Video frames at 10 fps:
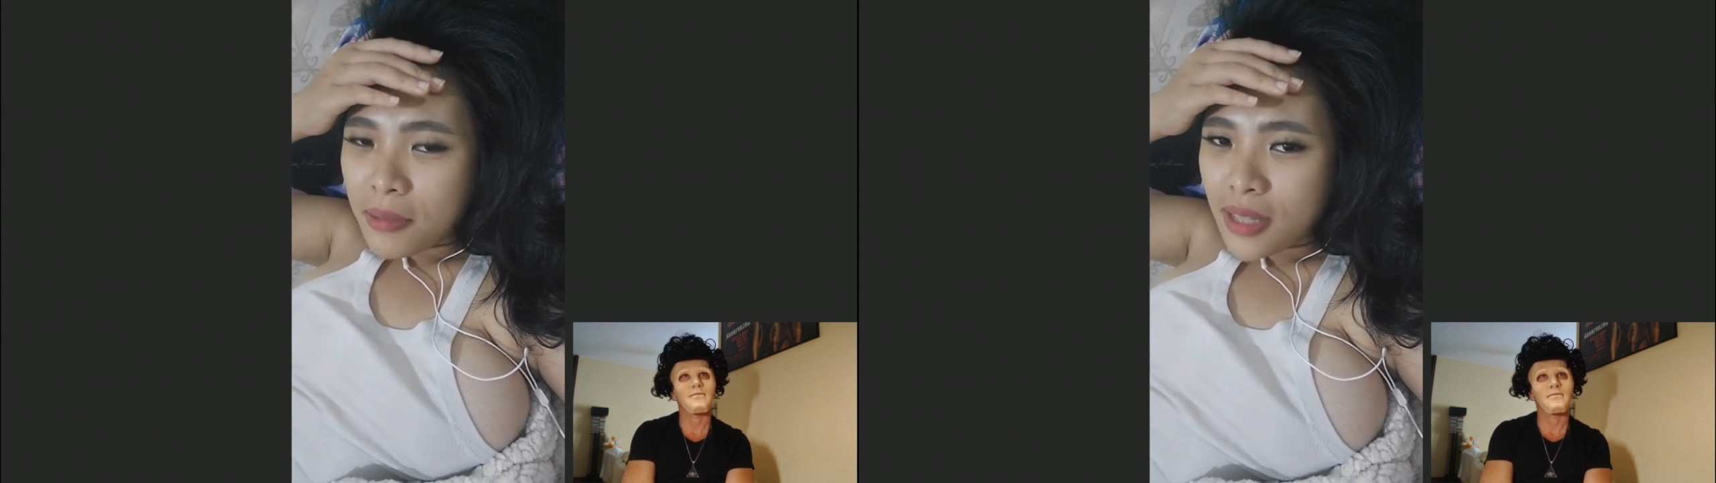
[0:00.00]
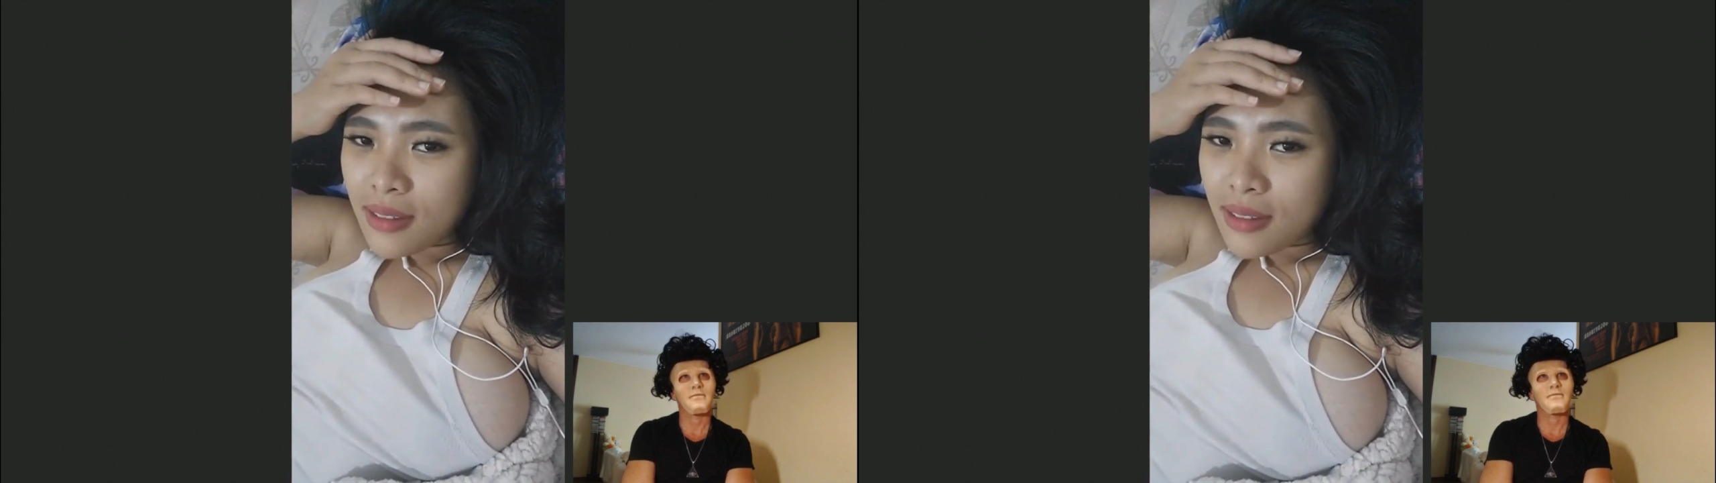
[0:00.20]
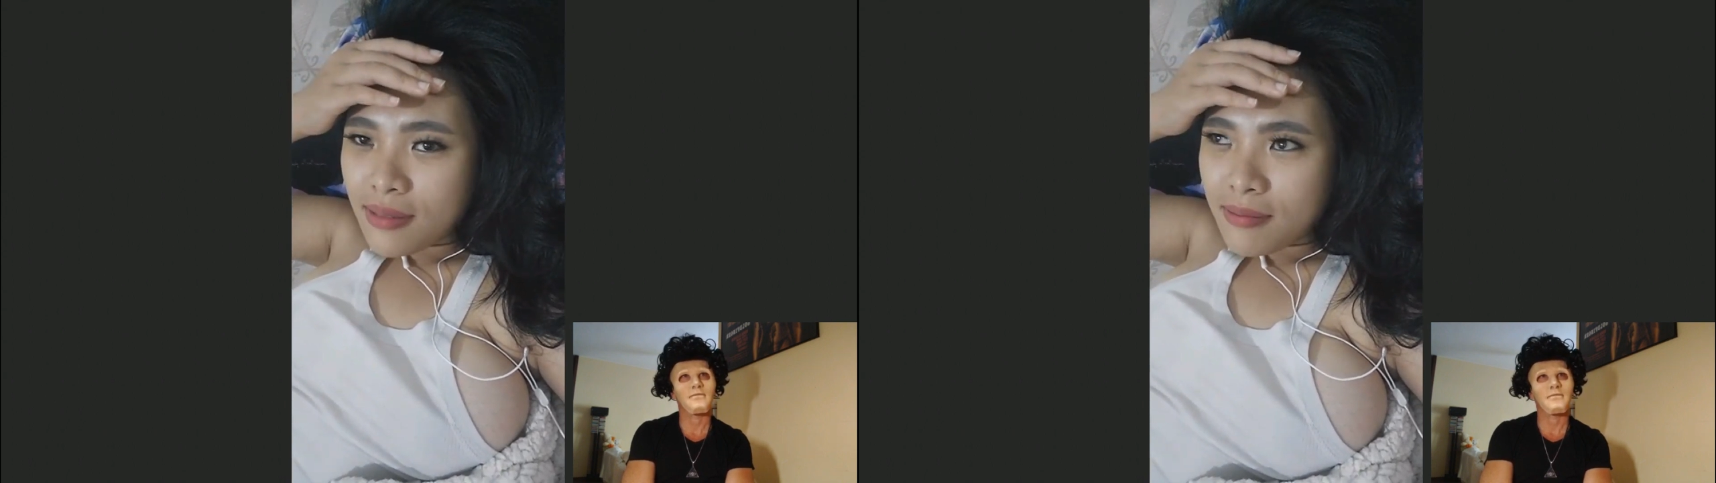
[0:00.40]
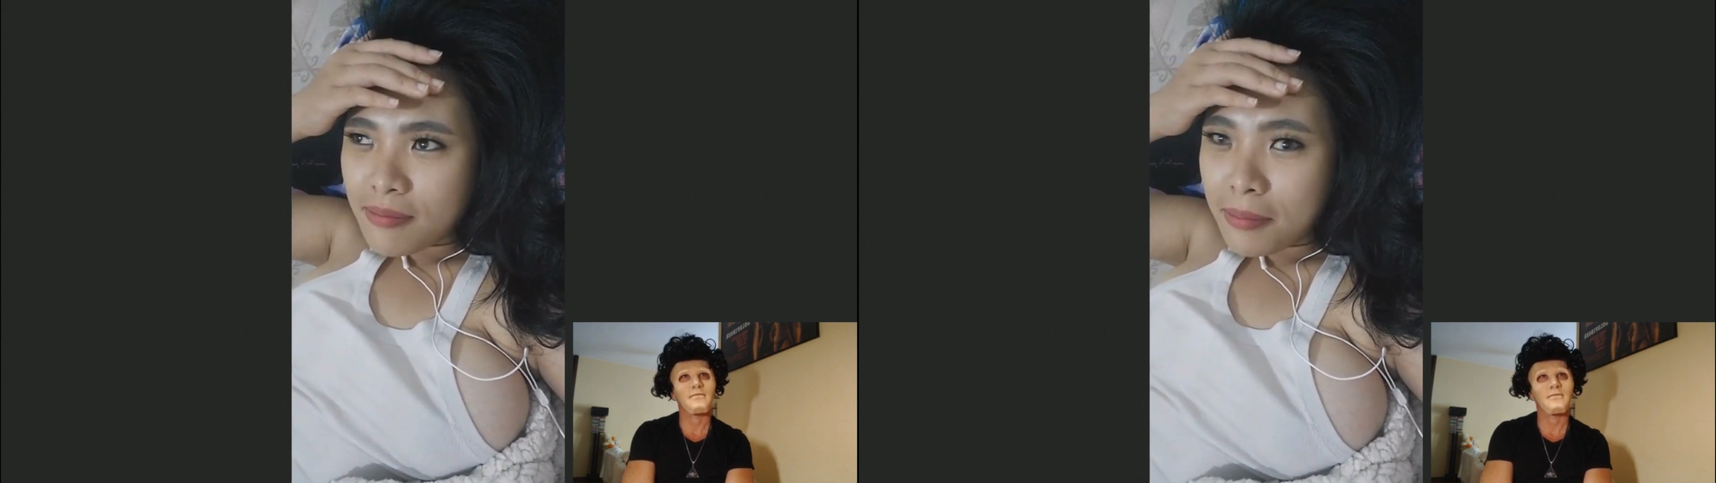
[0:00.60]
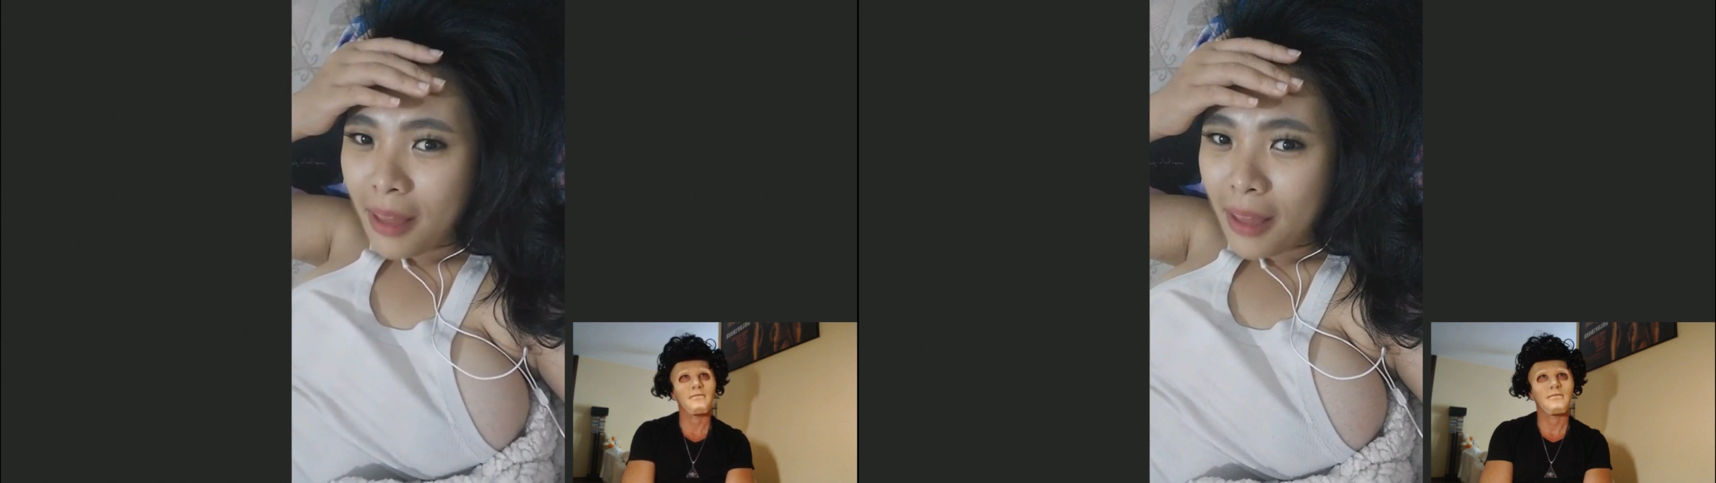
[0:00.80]
in
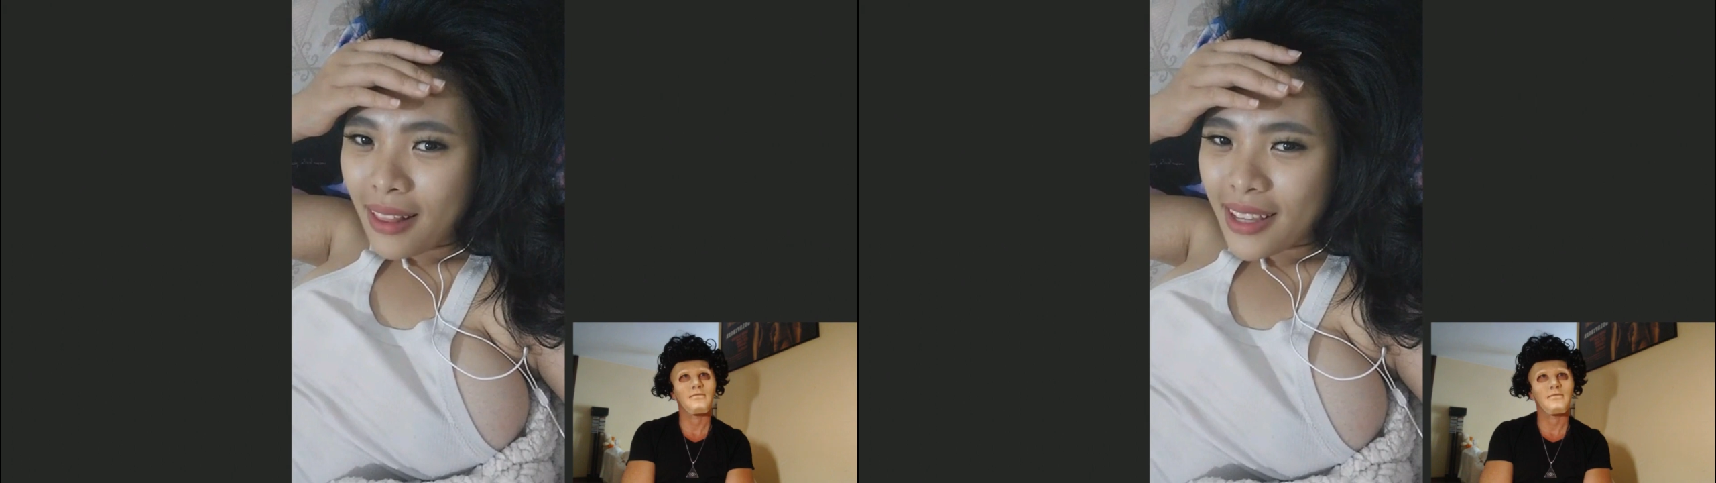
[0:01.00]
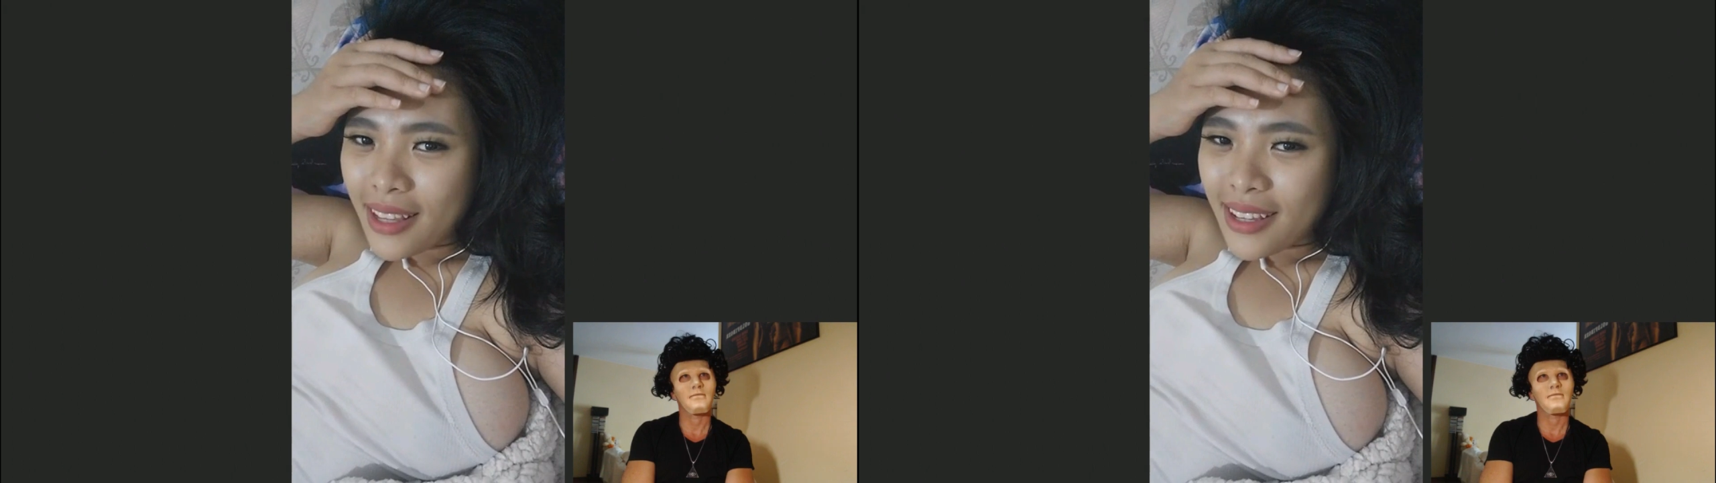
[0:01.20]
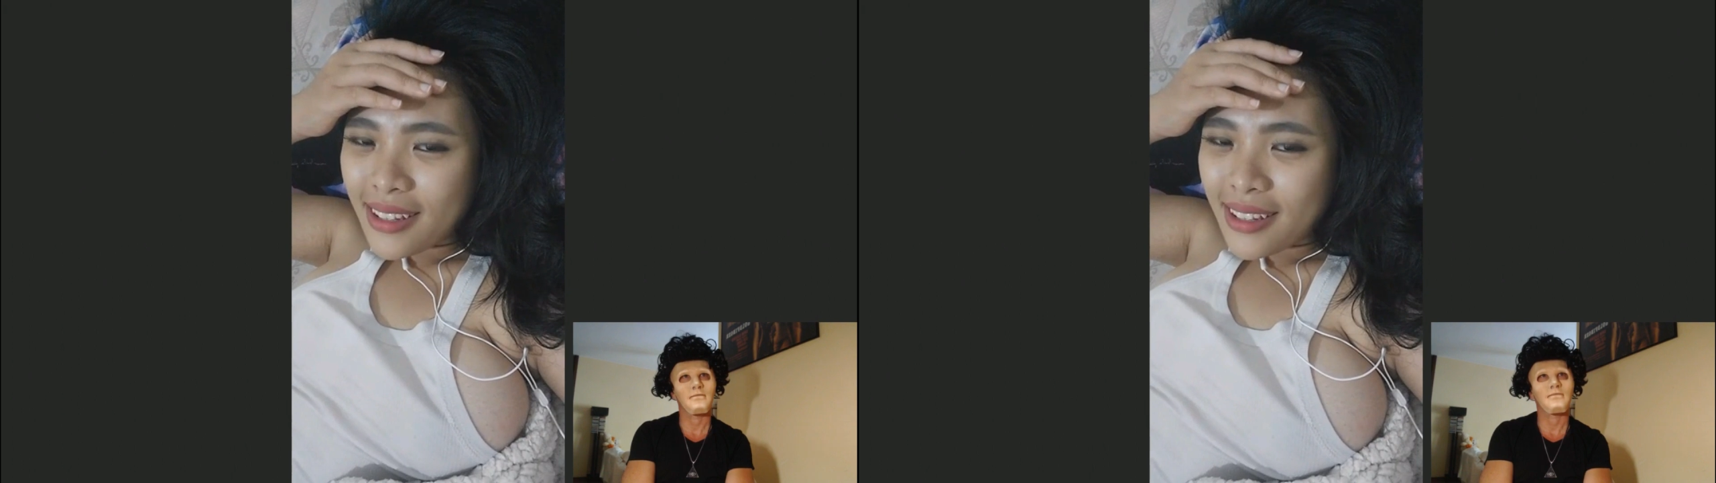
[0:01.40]
Bali.